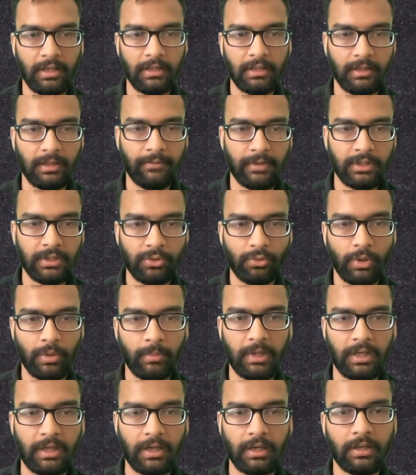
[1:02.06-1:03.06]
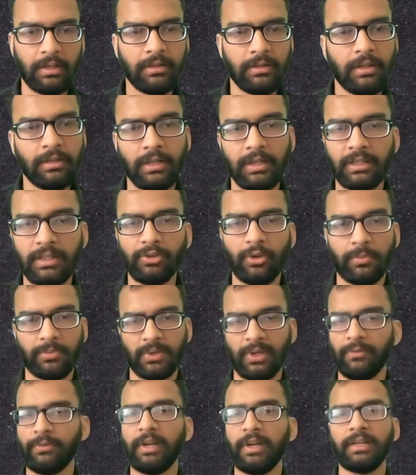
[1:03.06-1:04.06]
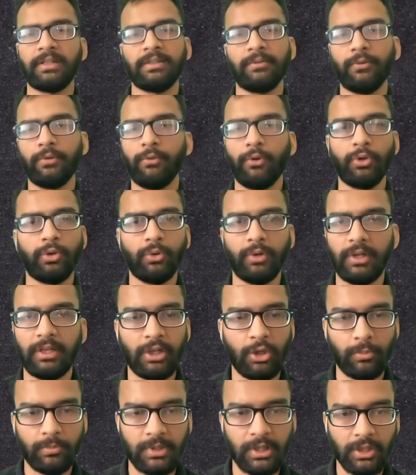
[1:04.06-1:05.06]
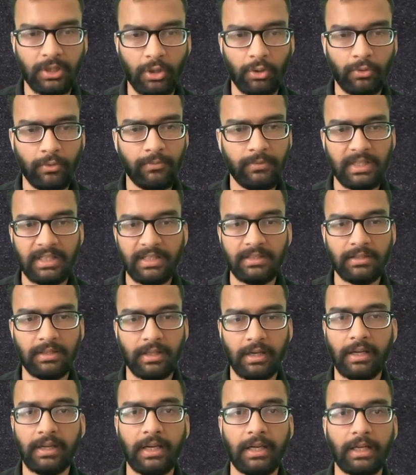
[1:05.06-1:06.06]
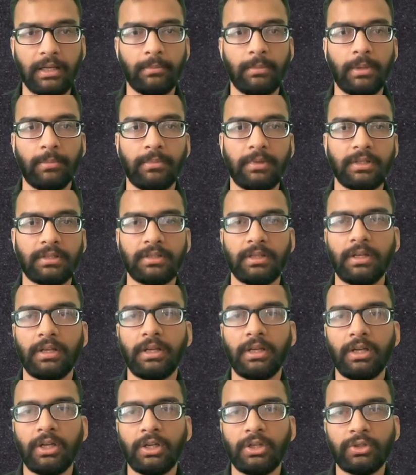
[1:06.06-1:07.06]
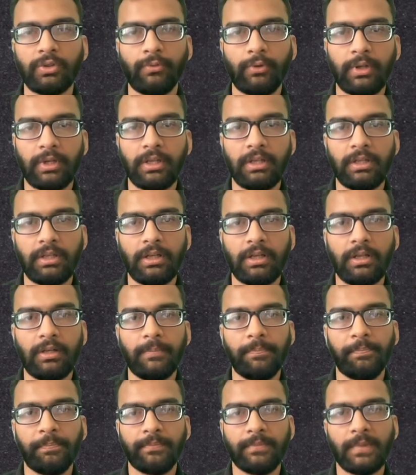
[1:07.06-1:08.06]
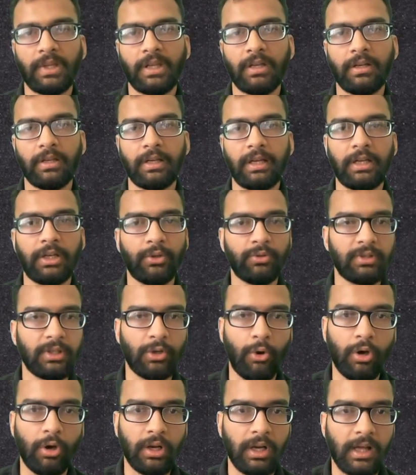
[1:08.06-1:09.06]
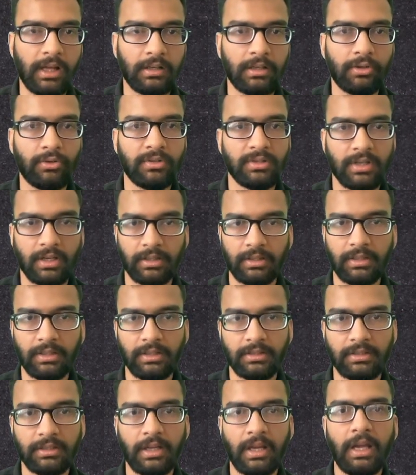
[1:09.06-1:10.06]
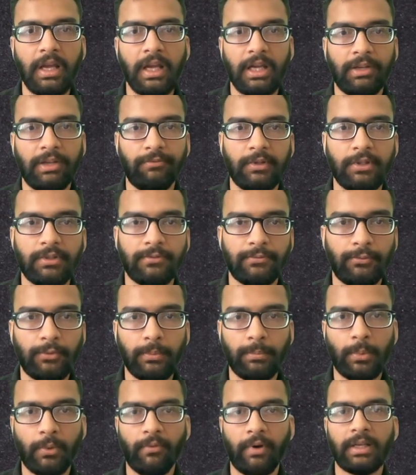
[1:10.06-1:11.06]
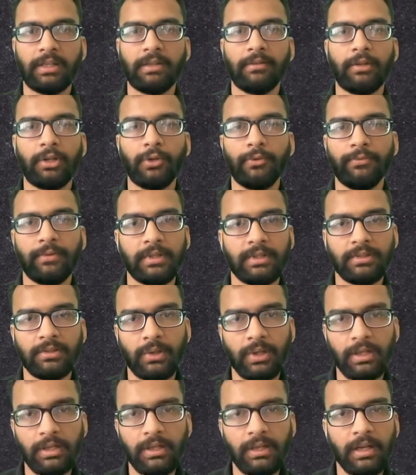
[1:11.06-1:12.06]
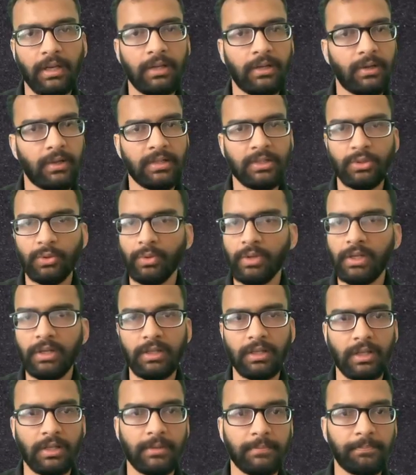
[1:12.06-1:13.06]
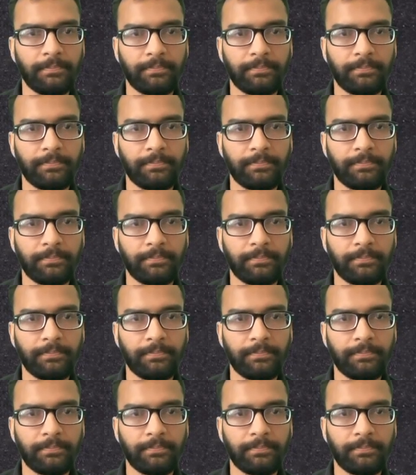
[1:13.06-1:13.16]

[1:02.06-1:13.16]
The first two are mandatory, the third is optional. Let's say we want to create an object out of these three data members. So we can create using all our constructors in which we provide the value of first three and rest two are null.